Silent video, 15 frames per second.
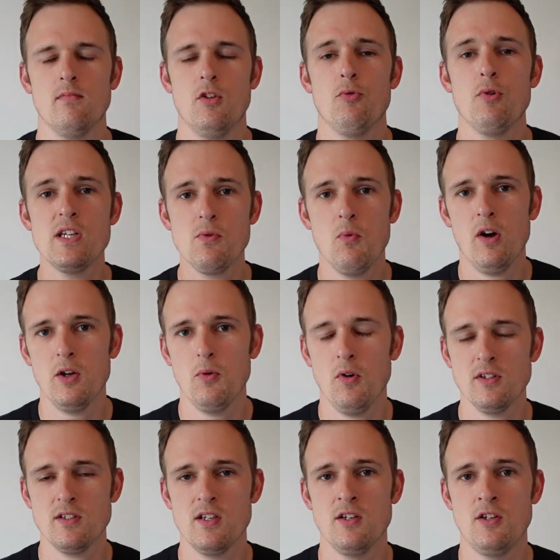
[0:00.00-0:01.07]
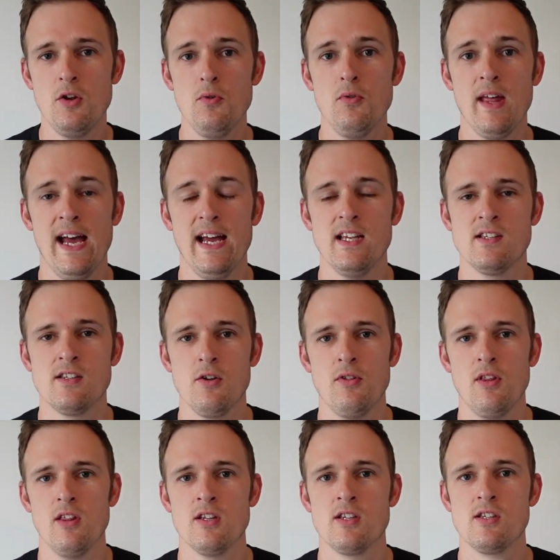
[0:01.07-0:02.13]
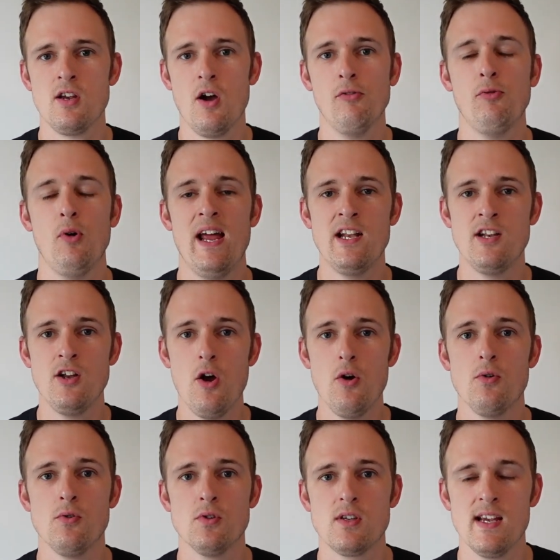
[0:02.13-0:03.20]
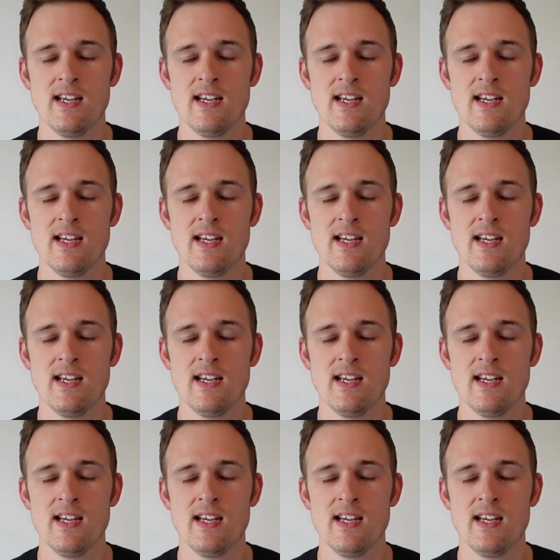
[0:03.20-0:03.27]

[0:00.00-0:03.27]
The reason why you want to do that is so that the software knows